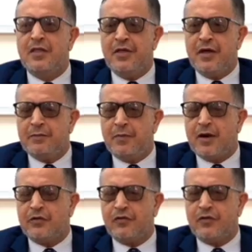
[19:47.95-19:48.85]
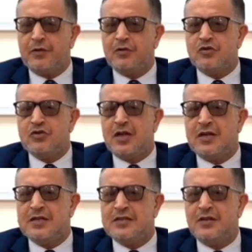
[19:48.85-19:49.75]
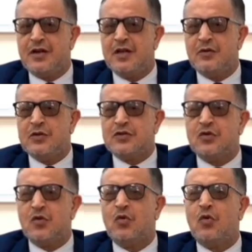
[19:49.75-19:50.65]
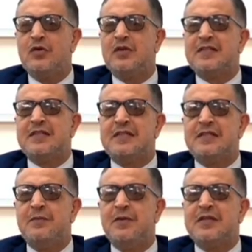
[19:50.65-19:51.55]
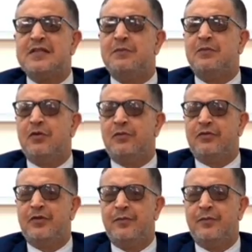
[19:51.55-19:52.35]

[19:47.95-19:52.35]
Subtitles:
Third part of rheumatological history was so-called the systemic symptoms.